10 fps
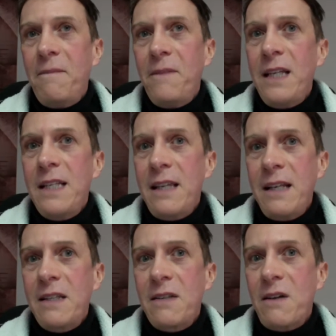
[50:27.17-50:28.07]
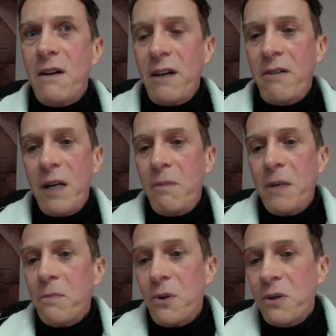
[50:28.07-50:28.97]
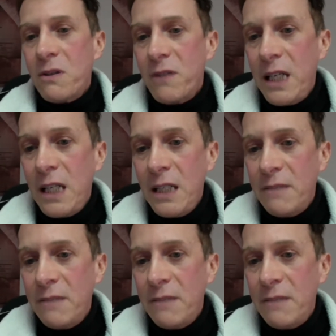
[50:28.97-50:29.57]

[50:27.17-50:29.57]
these things are incredibly important, really.